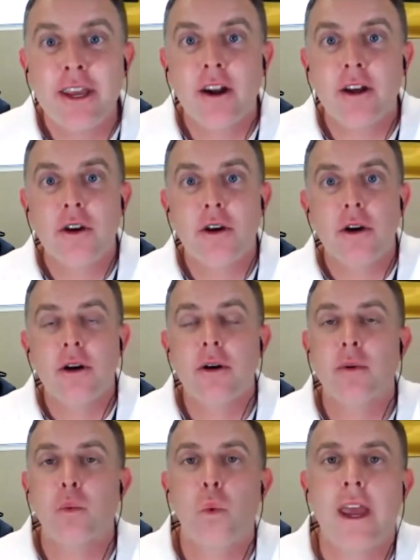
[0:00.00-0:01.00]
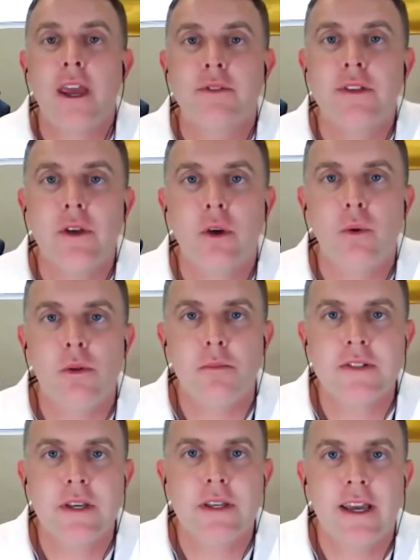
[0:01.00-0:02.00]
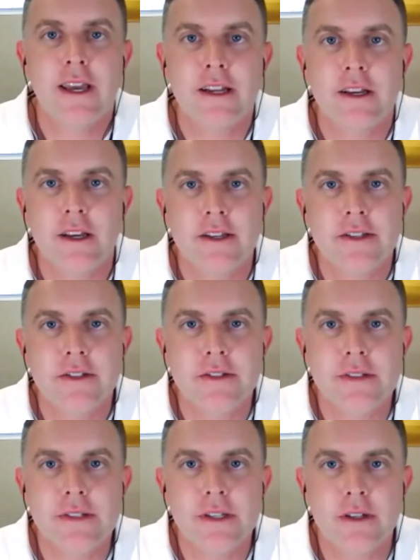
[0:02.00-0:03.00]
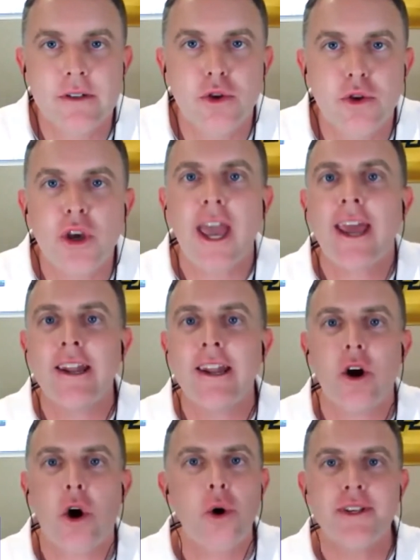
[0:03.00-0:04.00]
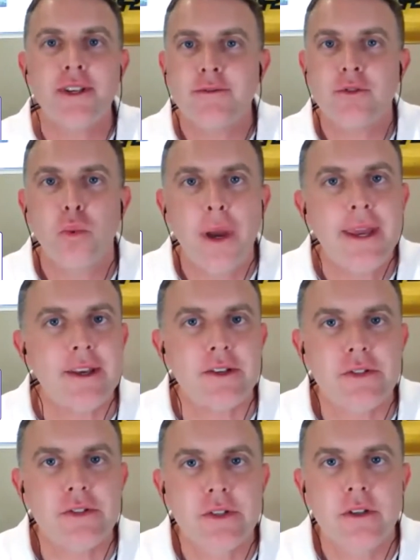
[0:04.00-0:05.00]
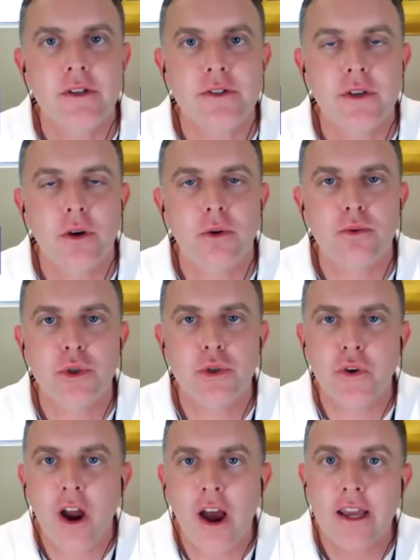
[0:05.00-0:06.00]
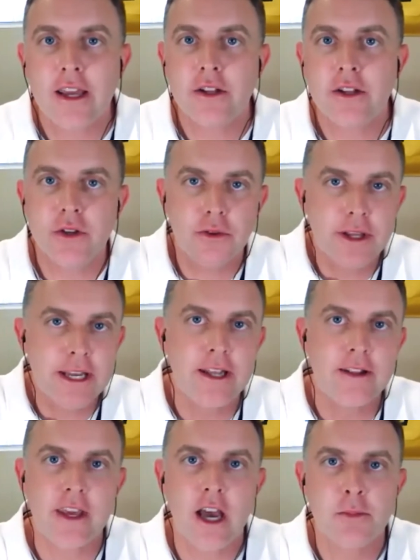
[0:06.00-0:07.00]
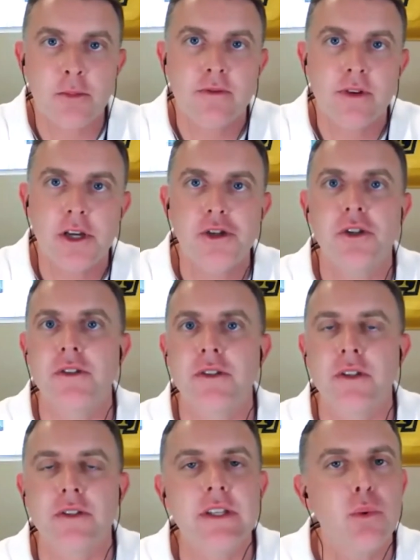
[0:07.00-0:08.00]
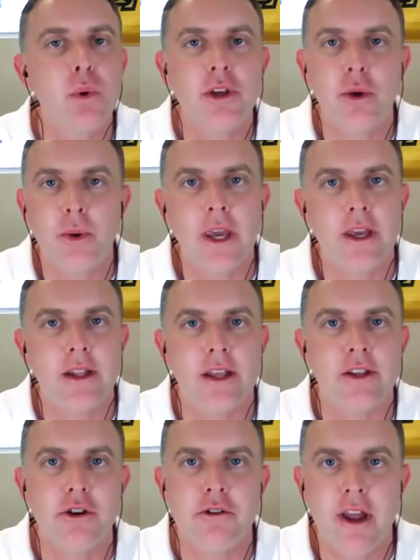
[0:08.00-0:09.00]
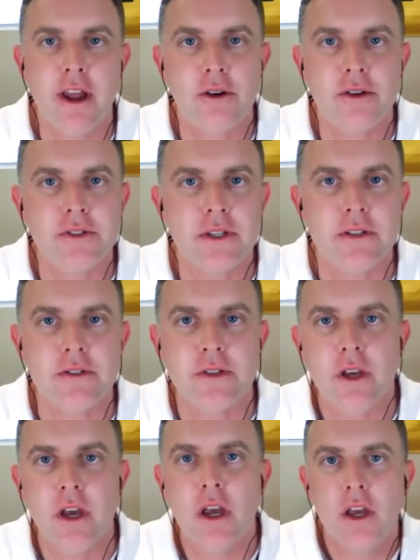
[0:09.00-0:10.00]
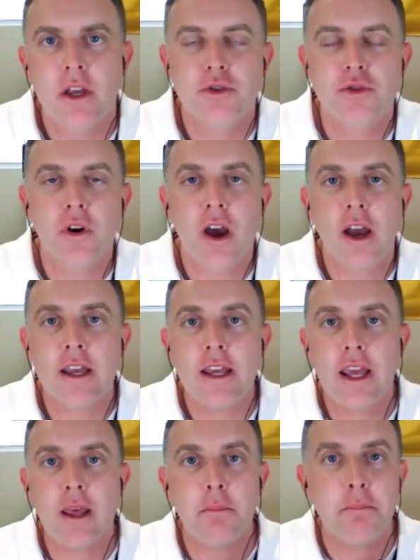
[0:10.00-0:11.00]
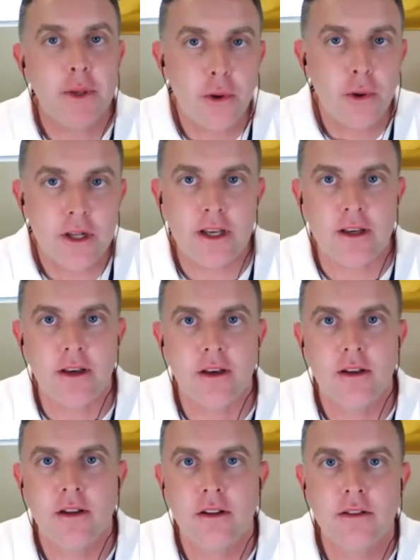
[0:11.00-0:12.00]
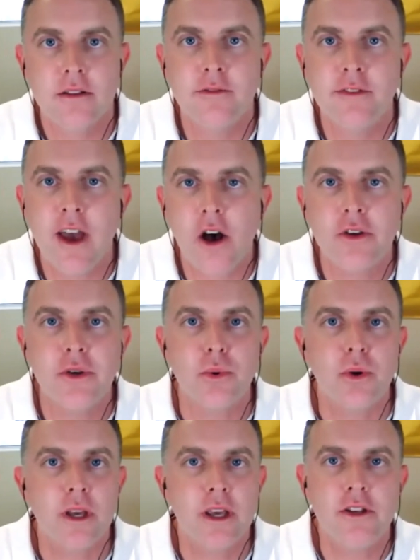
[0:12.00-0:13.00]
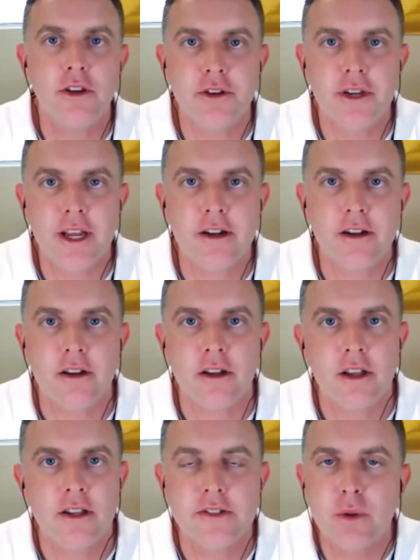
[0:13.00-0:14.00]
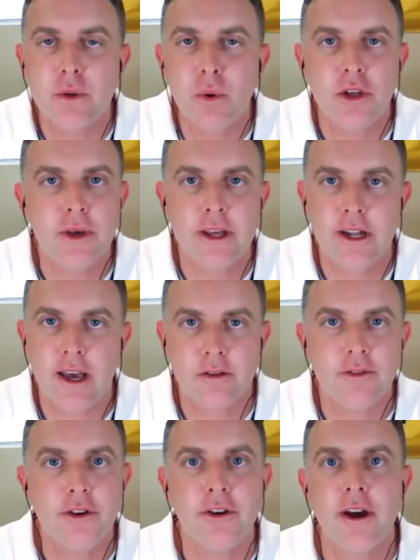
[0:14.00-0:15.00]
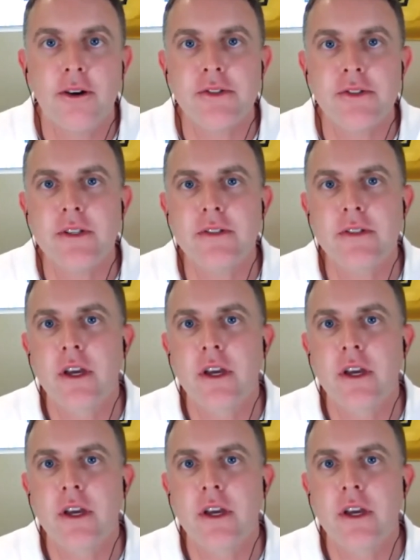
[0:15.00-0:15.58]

another way of dealing with missing data is to look at it all different ways. So try deleting the observations and see what you get in your analysis. Try imputing the value in your data and see what you get out of your analyses.